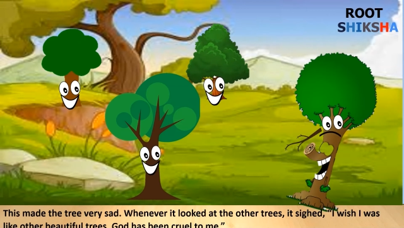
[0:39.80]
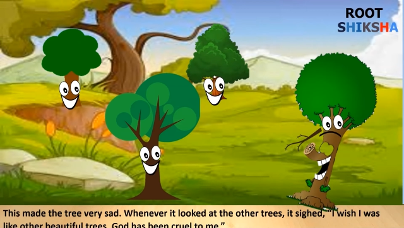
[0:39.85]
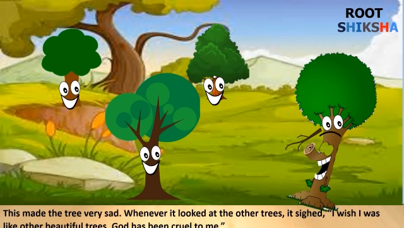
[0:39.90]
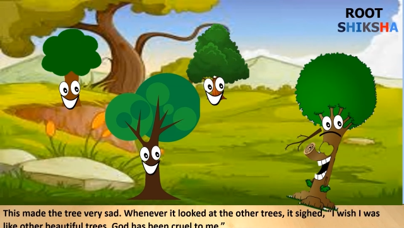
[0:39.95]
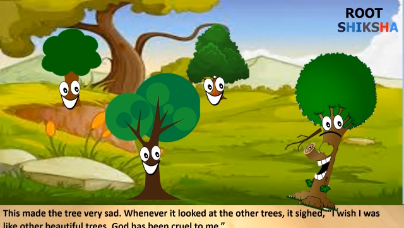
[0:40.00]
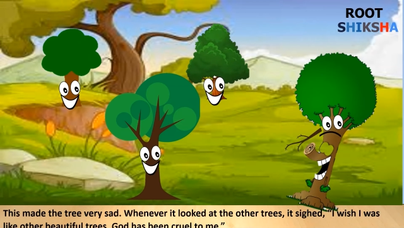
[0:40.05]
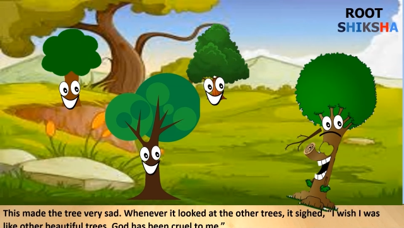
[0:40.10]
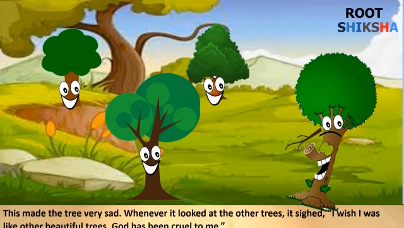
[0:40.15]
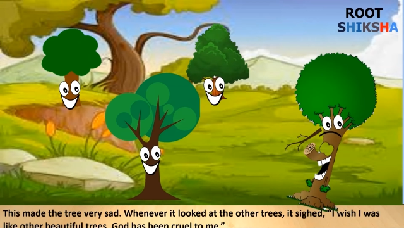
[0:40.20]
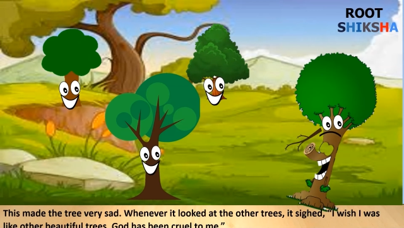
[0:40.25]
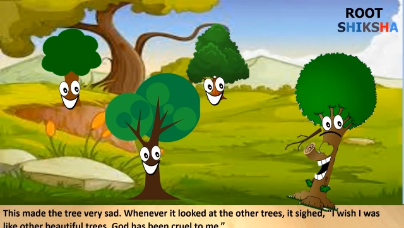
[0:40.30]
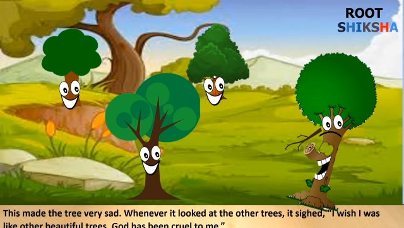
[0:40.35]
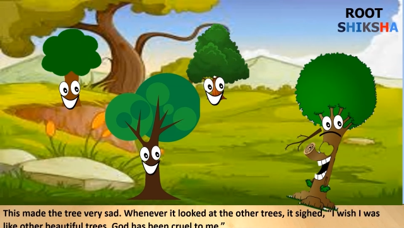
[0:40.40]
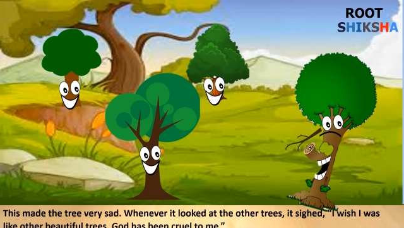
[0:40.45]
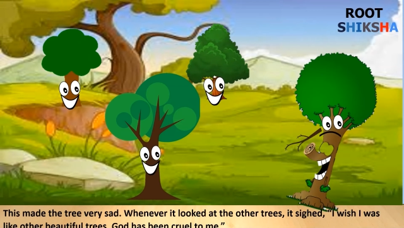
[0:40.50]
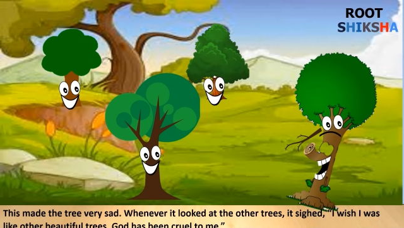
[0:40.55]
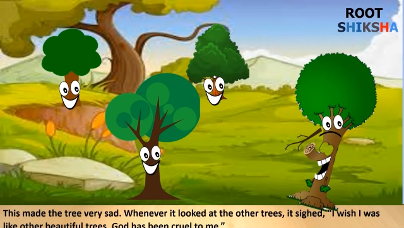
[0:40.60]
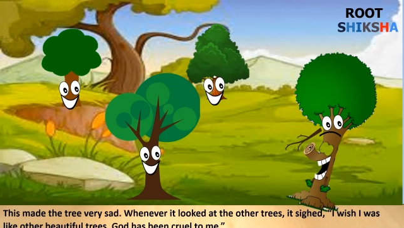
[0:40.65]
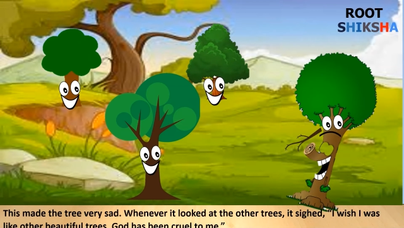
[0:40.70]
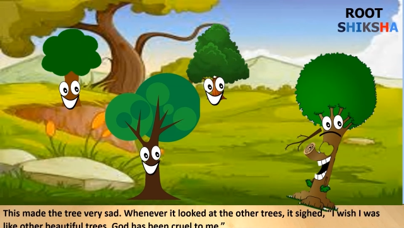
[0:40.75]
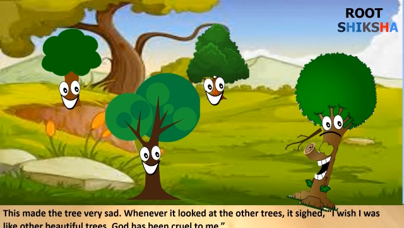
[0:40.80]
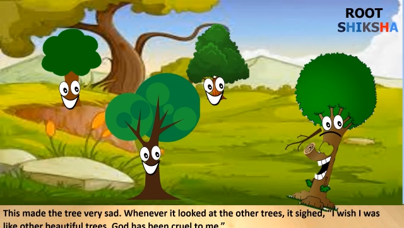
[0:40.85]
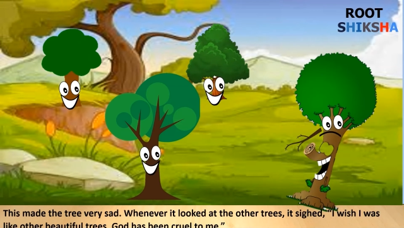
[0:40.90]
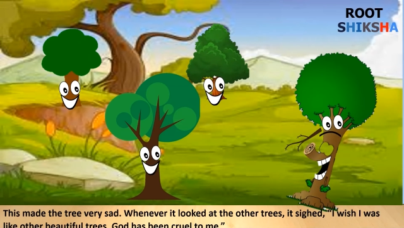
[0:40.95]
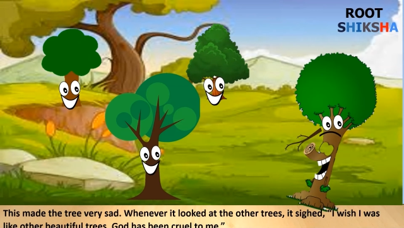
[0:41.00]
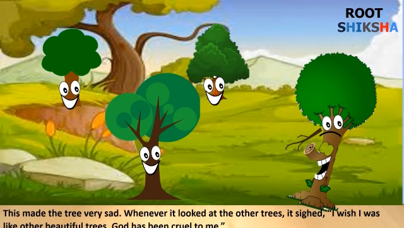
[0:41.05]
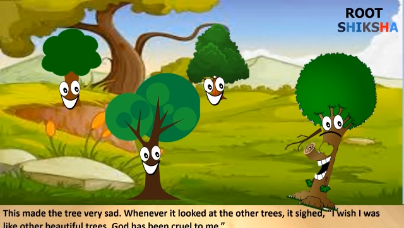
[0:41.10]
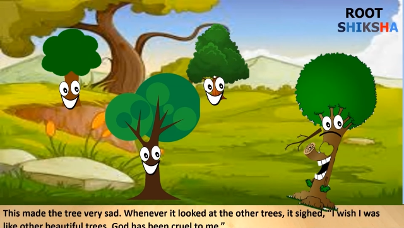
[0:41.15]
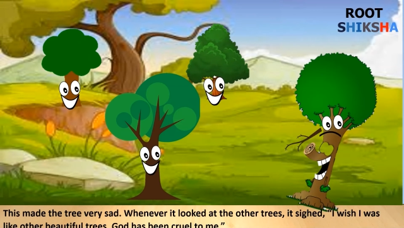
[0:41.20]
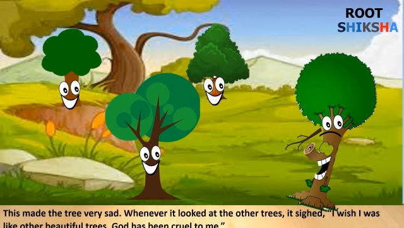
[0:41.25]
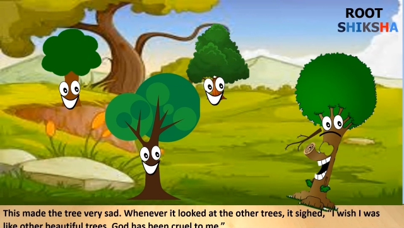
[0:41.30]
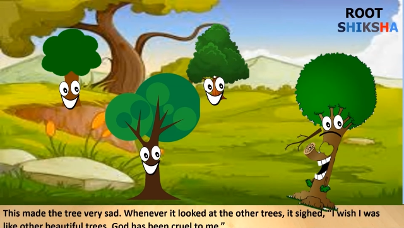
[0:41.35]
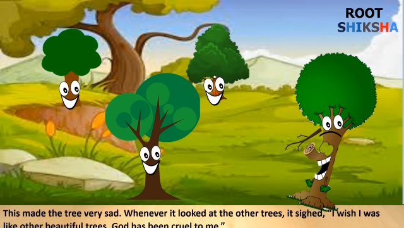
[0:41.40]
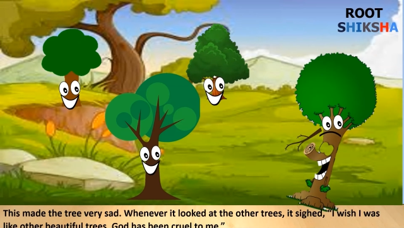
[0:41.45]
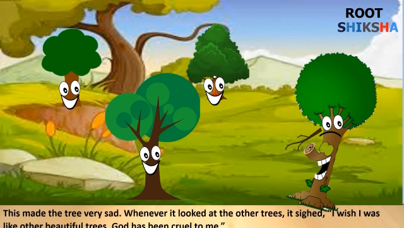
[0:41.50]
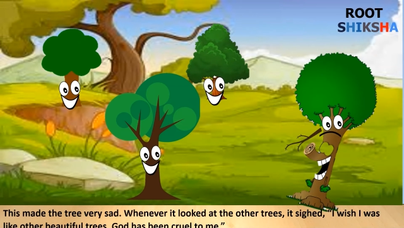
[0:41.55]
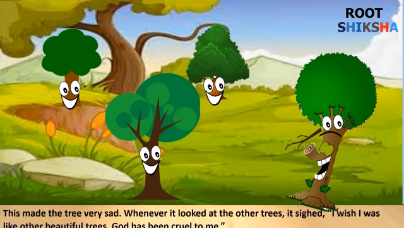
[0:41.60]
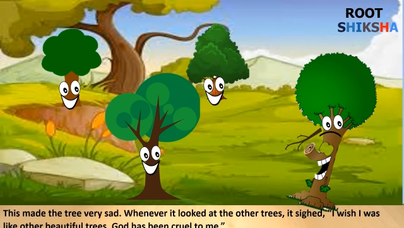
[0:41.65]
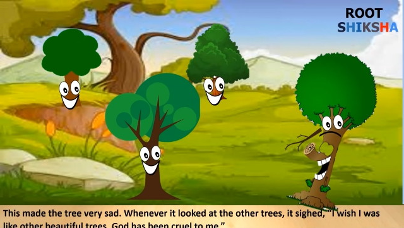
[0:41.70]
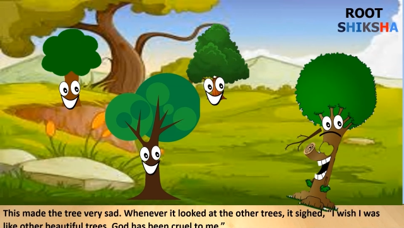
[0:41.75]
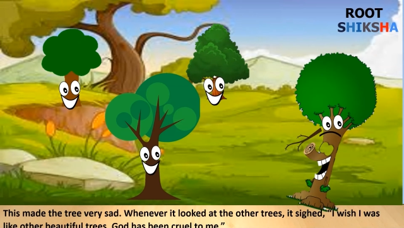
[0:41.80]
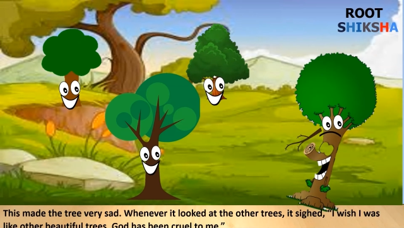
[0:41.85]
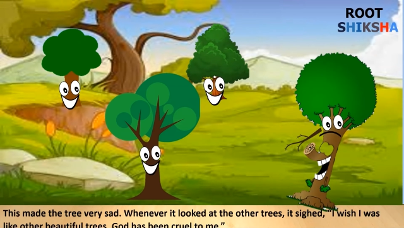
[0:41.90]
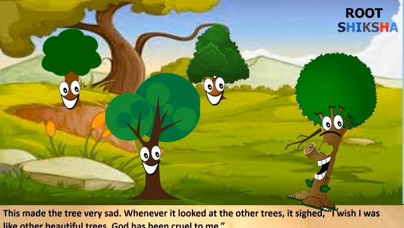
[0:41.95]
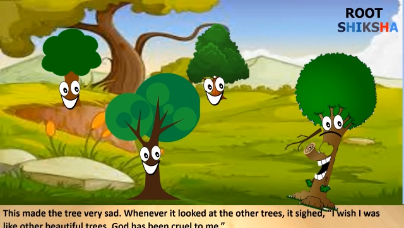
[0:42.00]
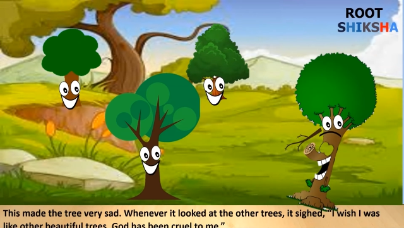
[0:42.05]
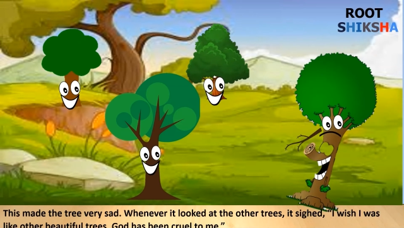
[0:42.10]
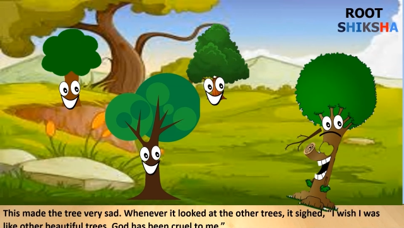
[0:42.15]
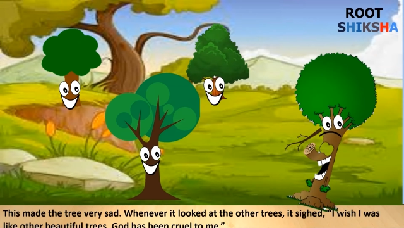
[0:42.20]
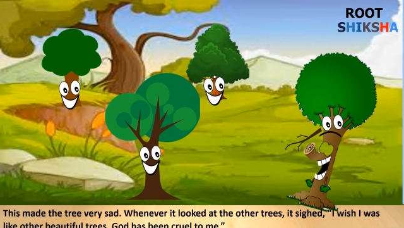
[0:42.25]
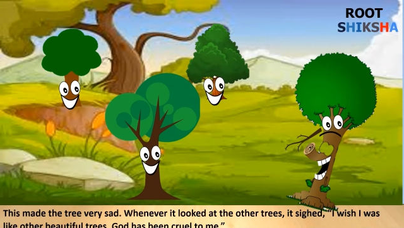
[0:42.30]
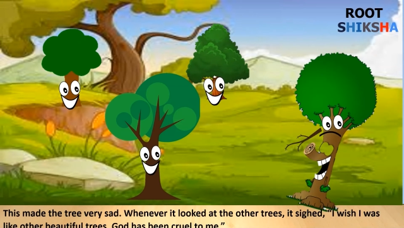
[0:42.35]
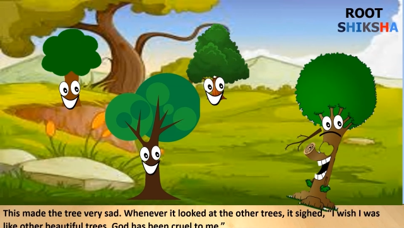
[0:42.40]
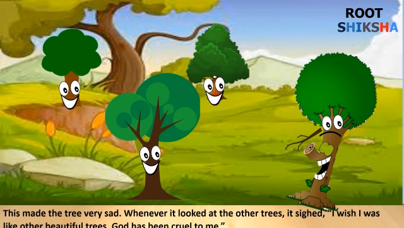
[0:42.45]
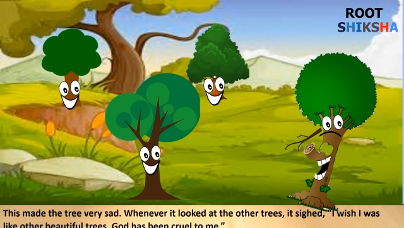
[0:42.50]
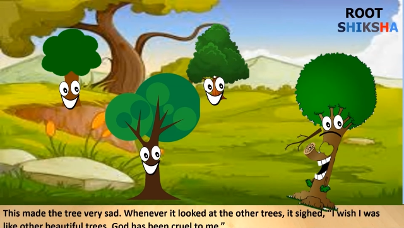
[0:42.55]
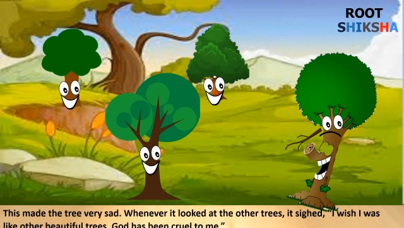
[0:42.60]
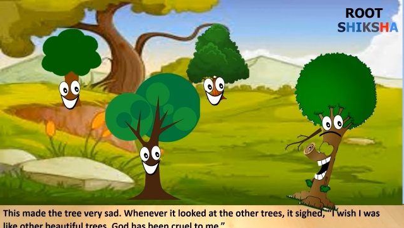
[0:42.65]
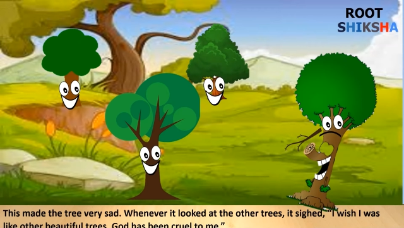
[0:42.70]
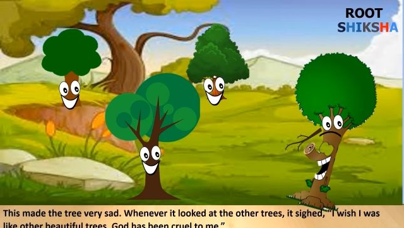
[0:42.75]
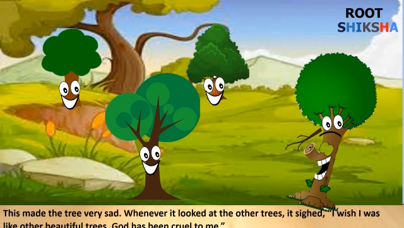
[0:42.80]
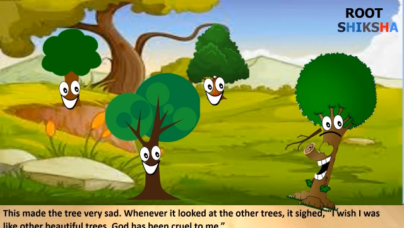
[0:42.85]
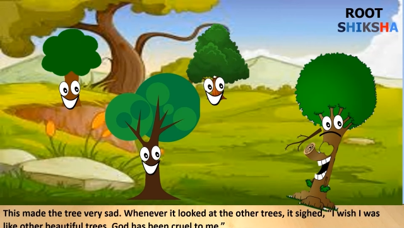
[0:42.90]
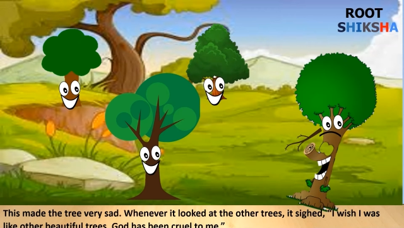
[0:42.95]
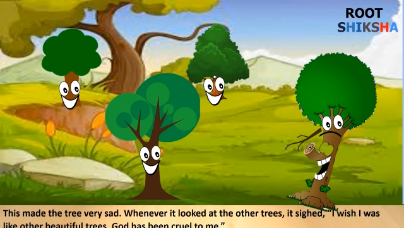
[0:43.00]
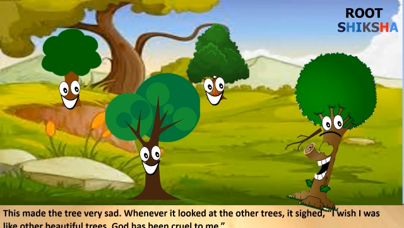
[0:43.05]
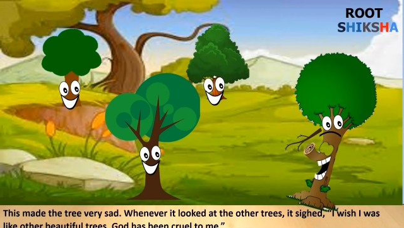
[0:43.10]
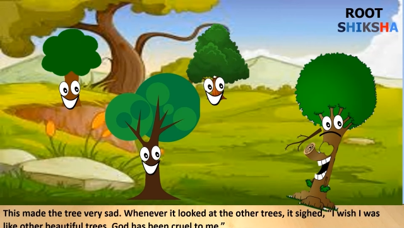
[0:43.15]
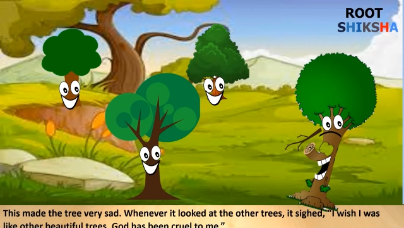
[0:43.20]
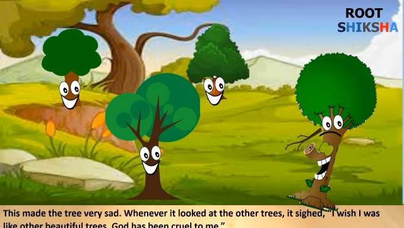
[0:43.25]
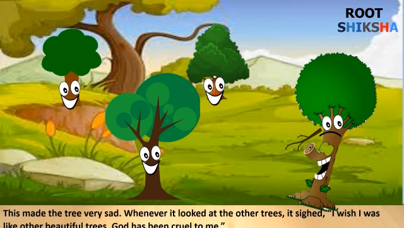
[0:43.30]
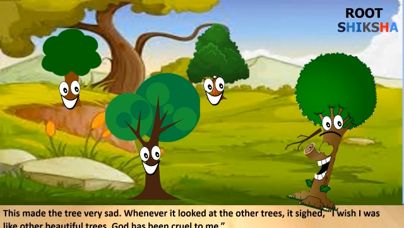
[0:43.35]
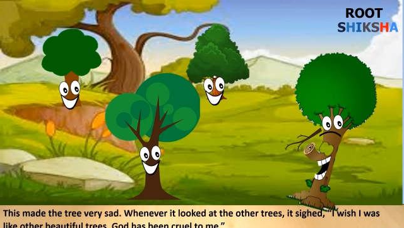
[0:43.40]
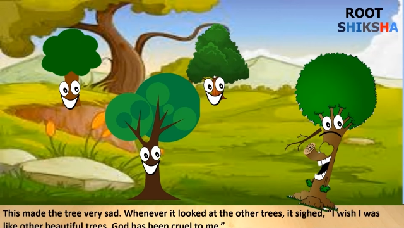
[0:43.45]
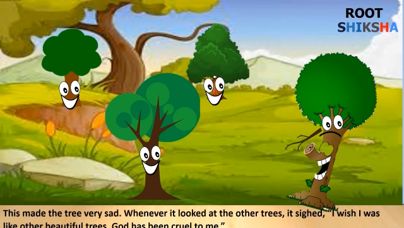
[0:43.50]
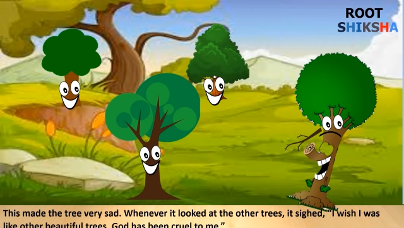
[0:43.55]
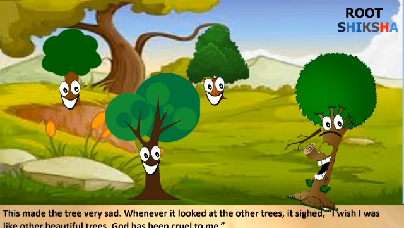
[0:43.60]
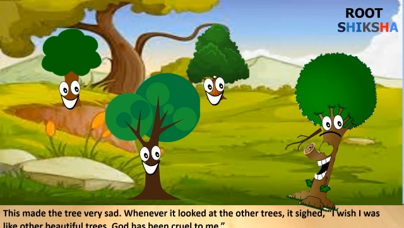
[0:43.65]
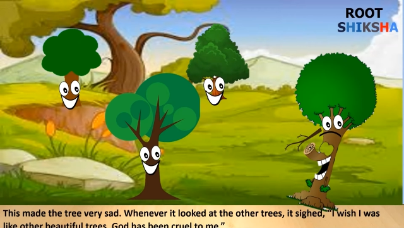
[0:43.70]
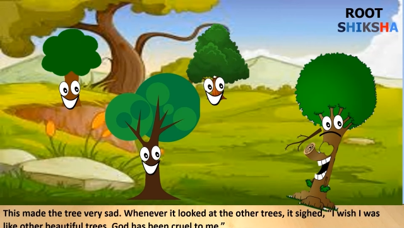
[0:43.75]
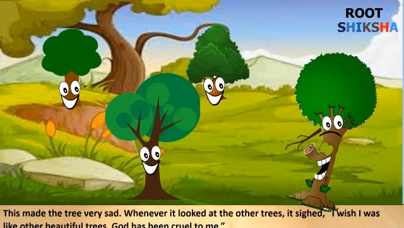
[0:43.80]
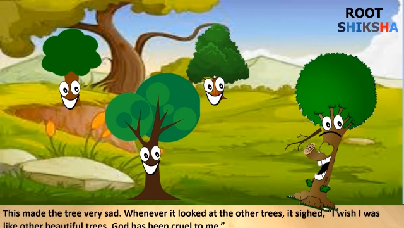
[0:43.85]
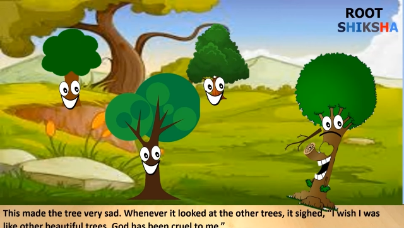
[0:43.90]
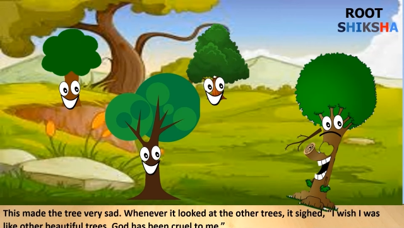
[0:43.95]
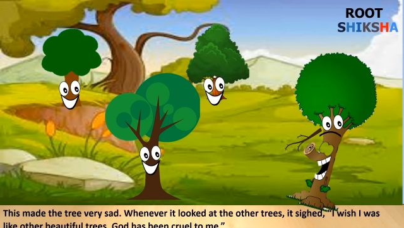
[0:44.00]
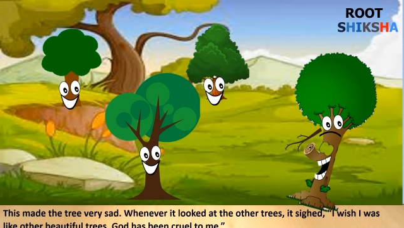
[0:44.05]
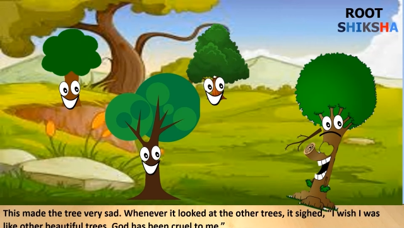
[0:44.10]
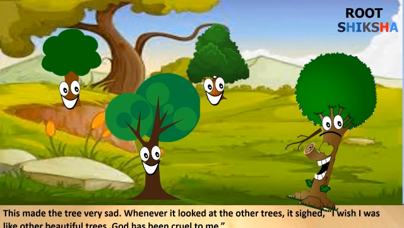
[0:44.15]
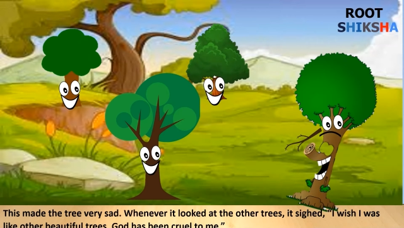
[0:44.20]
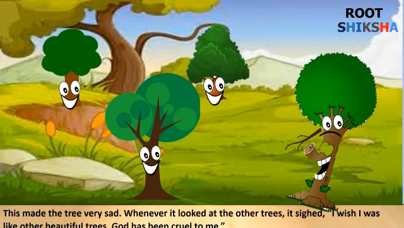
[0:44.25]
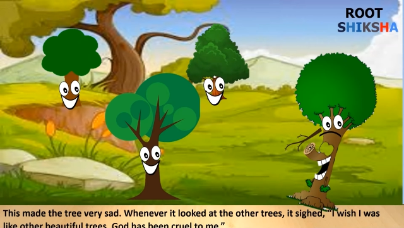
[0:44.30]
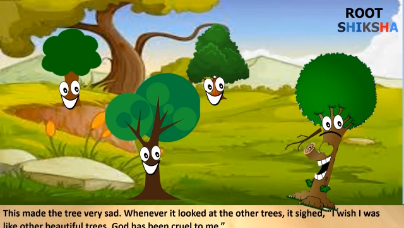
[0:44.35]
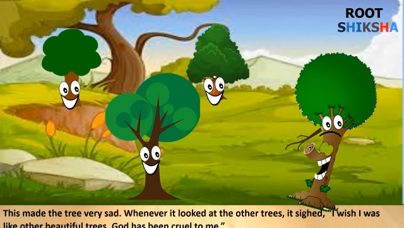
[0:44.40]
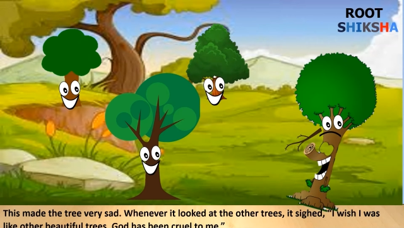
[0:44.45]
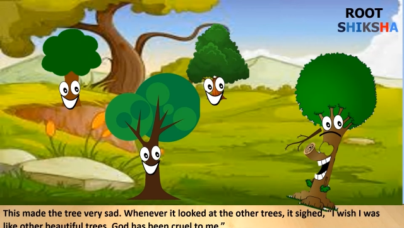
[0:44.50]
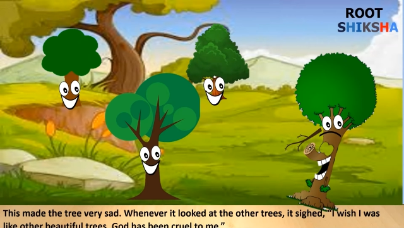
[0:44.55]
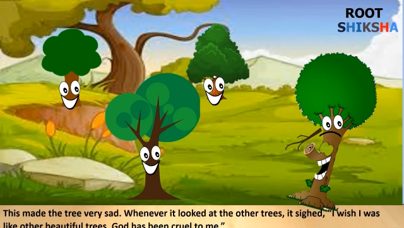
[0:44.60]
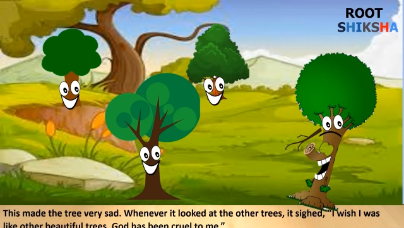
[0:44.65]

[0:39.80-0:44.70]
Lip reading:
Nobody's mouth can be seen.